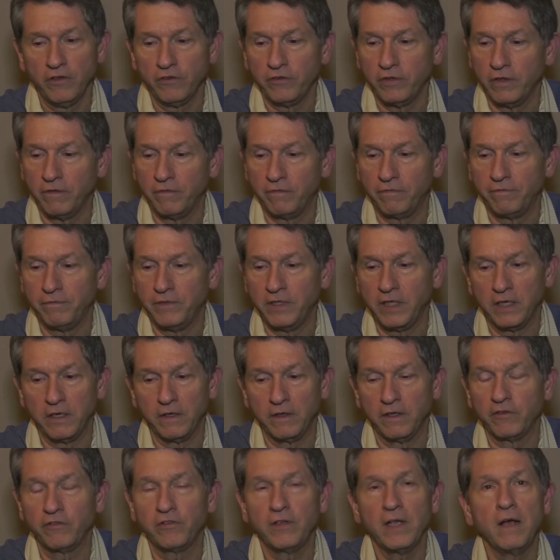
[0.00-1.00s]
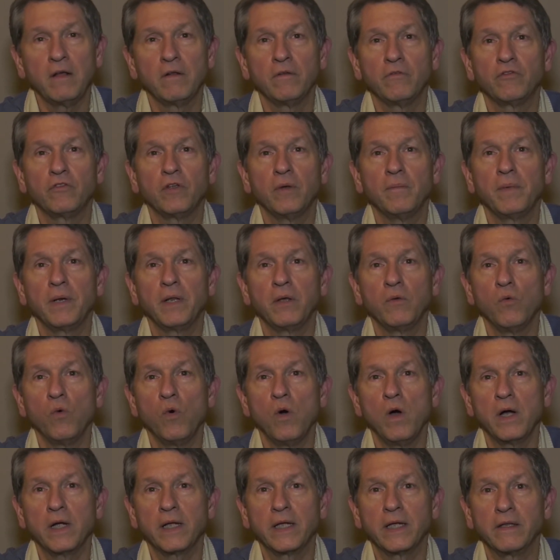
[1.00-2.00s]
The sound of somebody
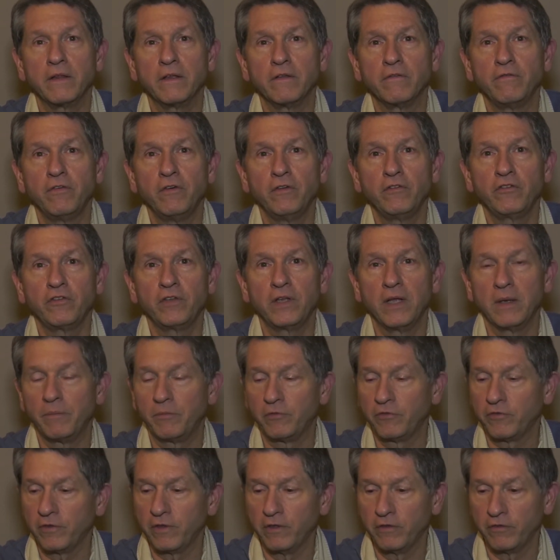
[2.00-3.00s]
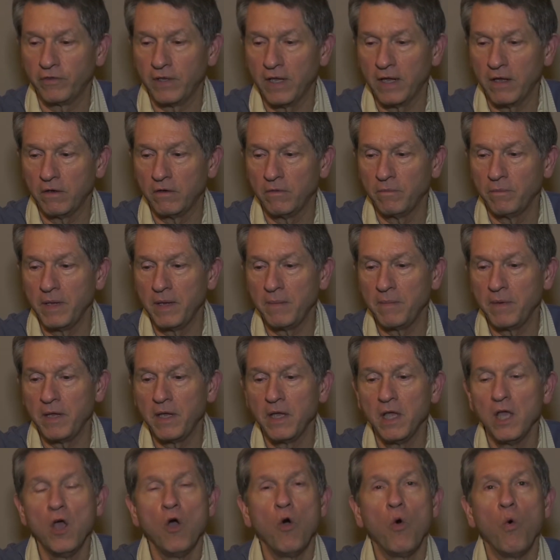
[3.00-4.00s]
walking, the footsteps, the sound of
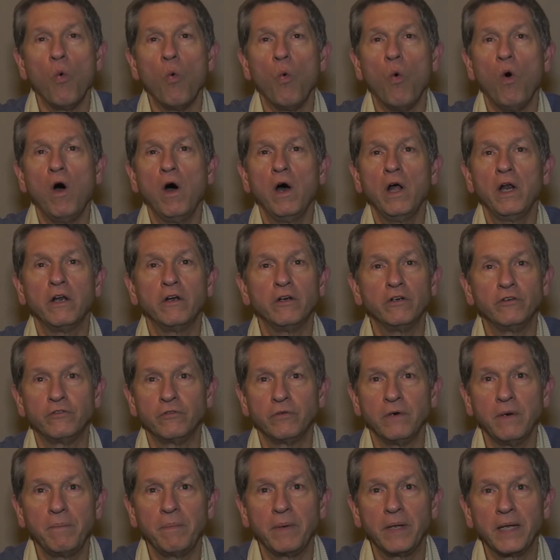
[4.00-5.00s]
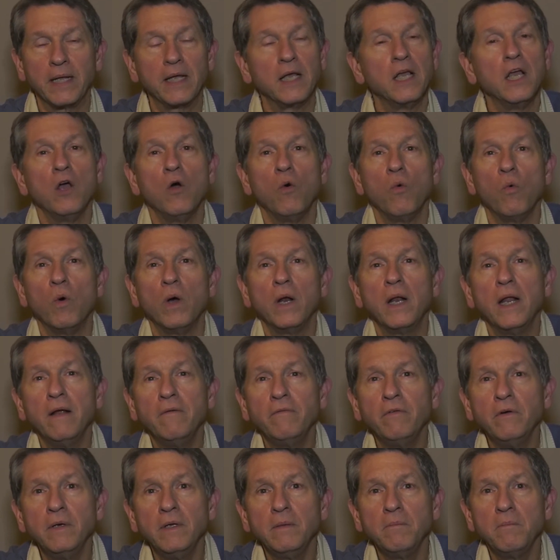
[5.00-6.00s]
maybe water dripping,
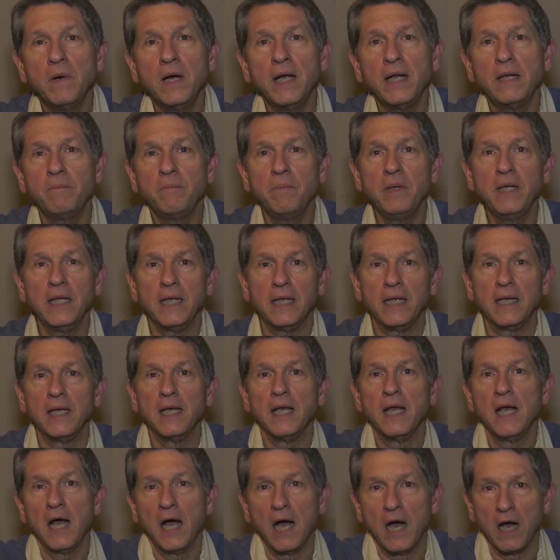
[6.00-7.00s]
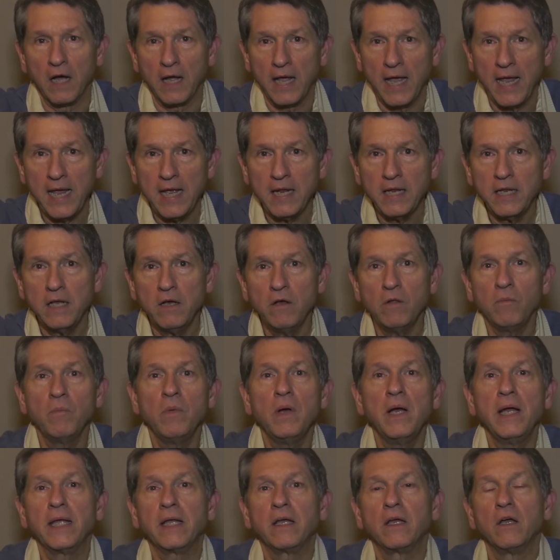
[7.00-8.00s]
whatever it might be. A handheld
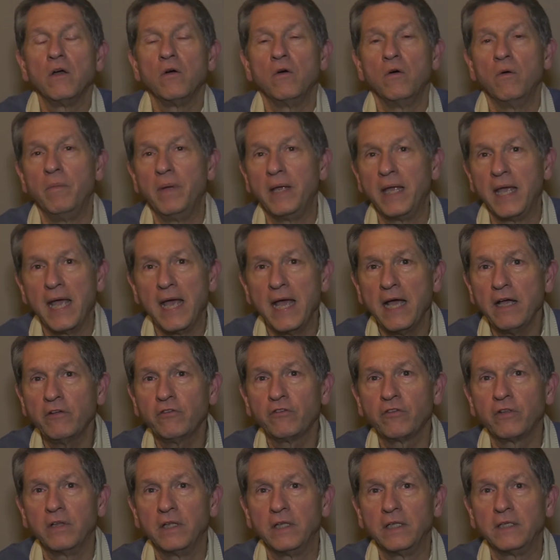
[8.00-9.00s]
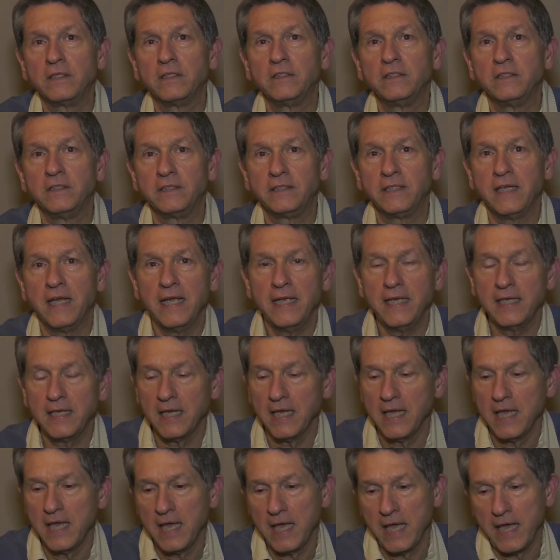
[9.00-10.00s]
mic will be excellent to take
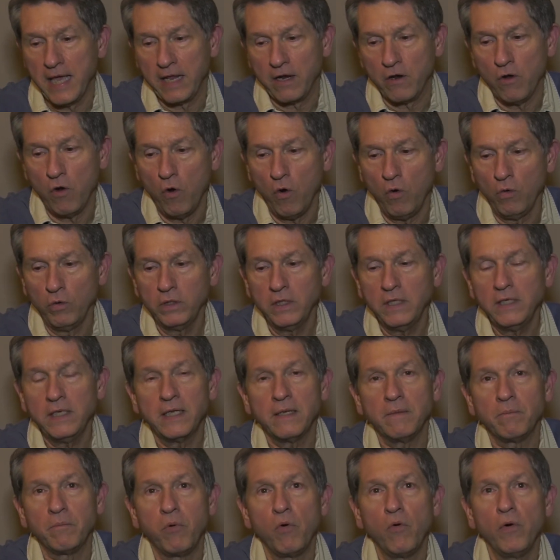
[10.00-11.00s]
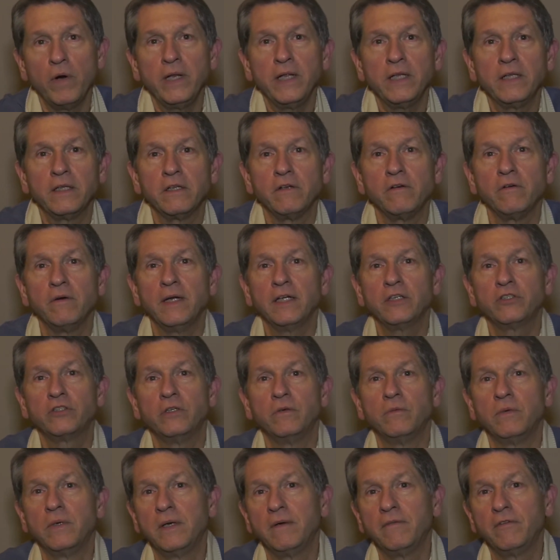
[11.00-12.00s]
and hold it and point it in the
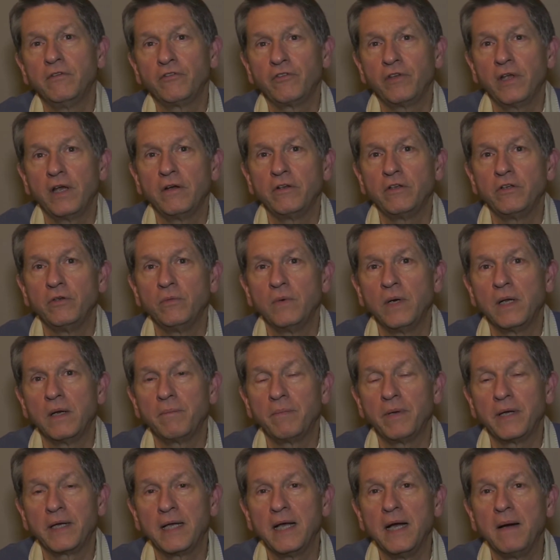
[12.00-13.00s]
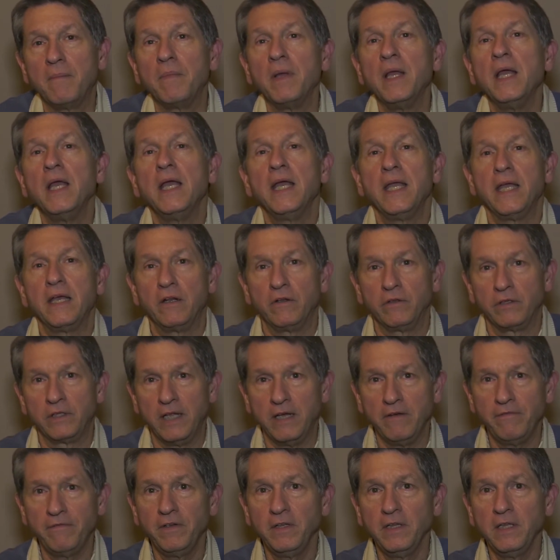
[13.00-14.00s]
direction of whatever sound you want to pick up. It'll
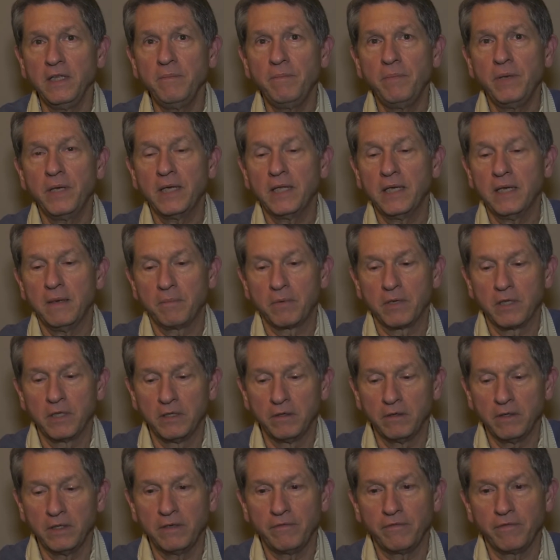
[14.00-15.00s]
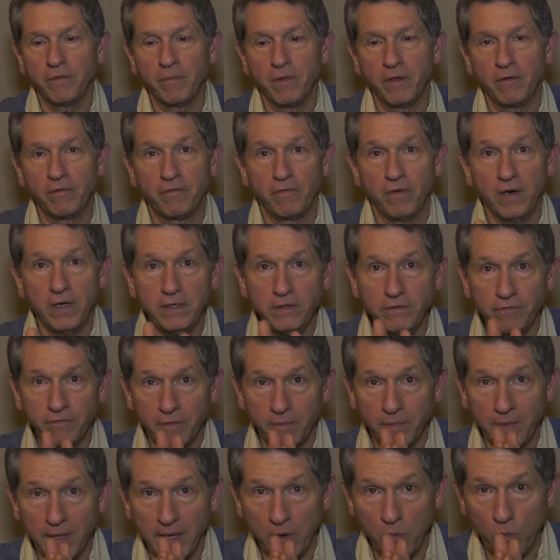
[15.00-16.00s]
definitely pick it up clearly from the front,
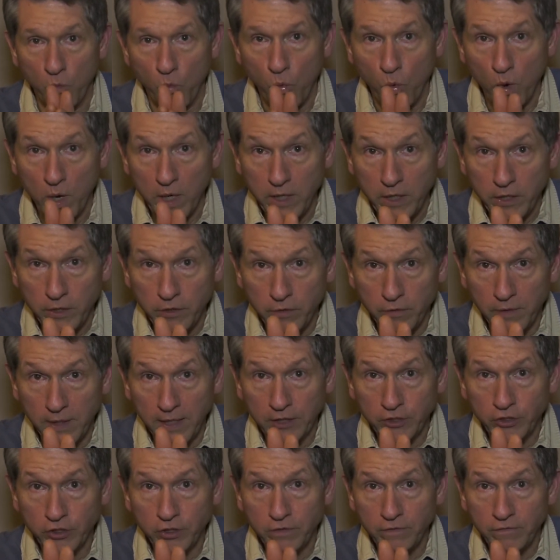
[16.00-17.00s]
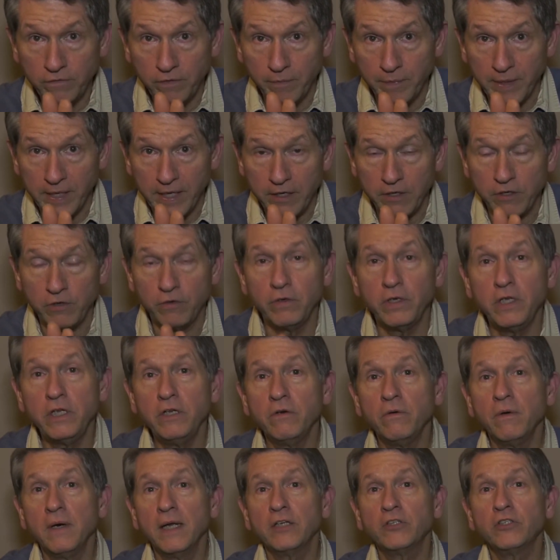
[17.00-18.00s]
from that one direction, from that
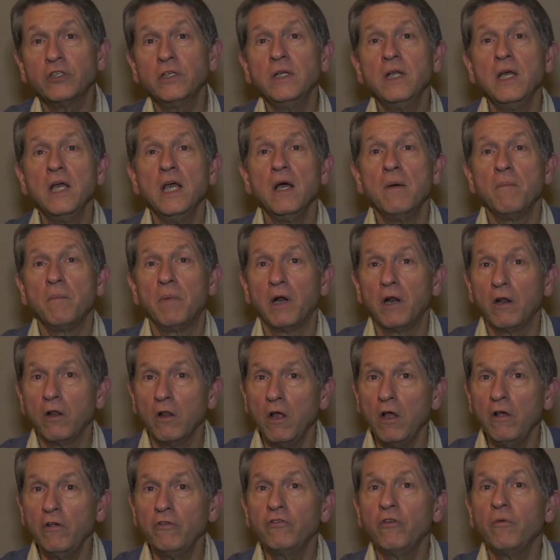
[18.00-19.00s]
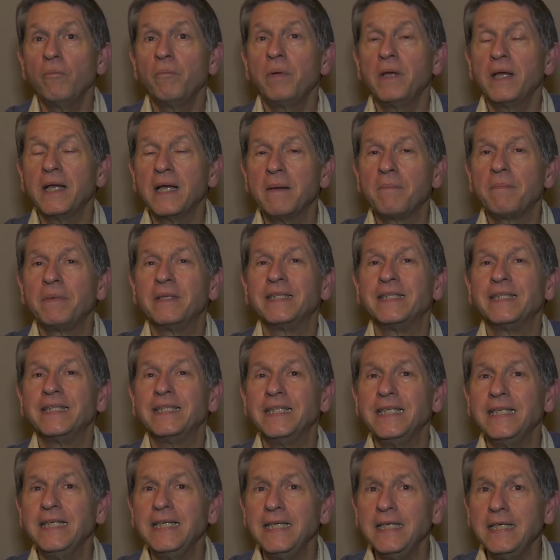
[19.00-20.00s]
unidirection, but it'll also pick up a
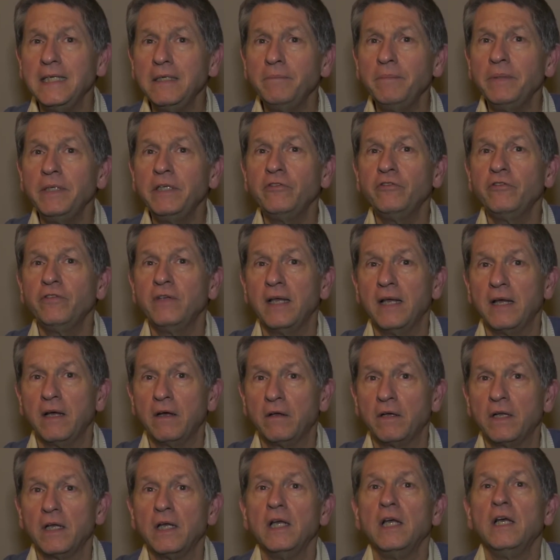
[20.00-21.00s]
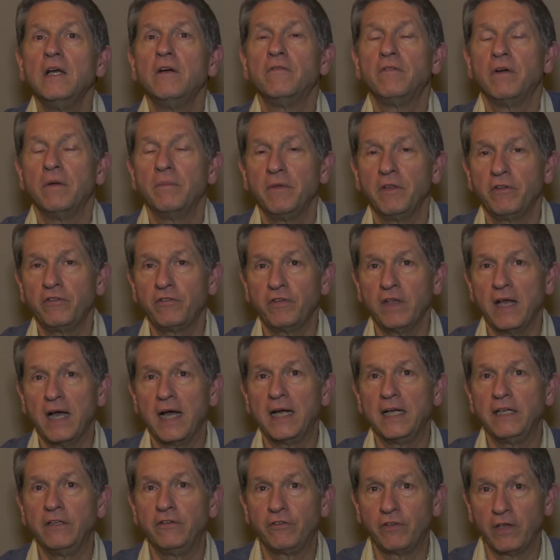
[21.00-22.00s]
little bit of sound from the
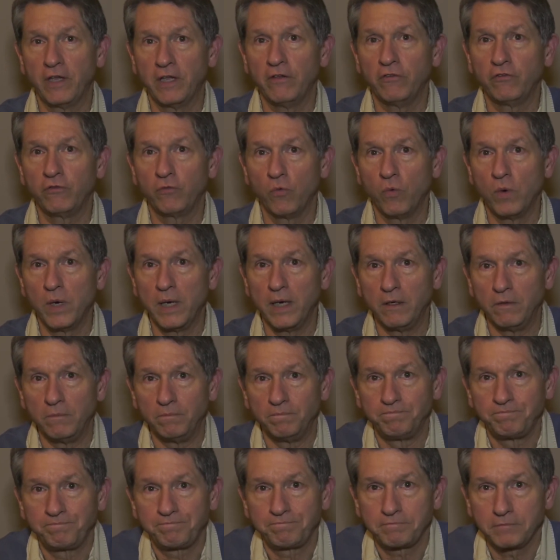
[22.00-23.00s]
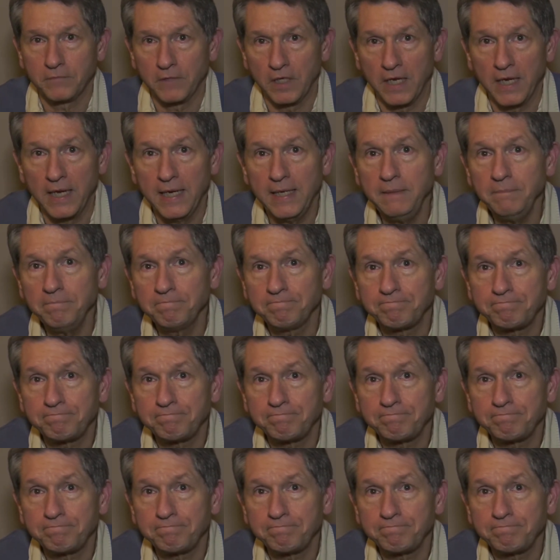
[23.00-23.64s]
sides as well, okay?